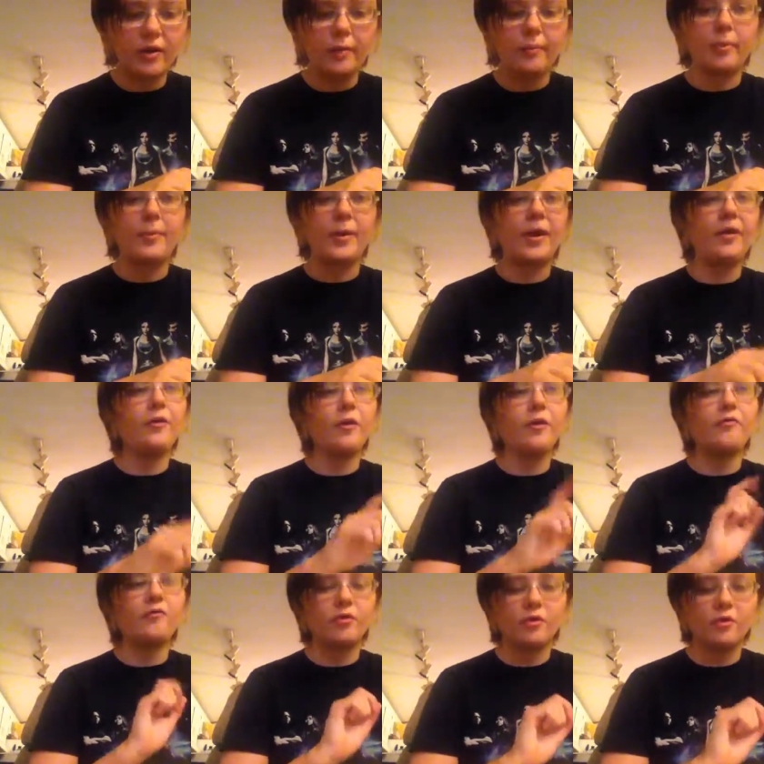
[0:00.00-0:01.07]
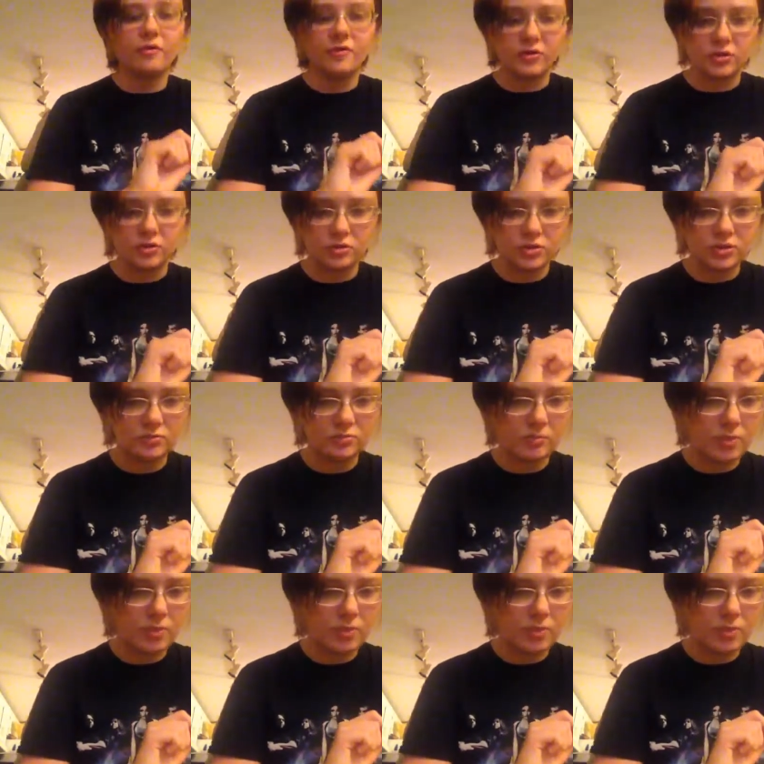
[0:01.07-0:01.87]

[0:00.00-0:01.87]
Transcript: and prepared her for her visitors.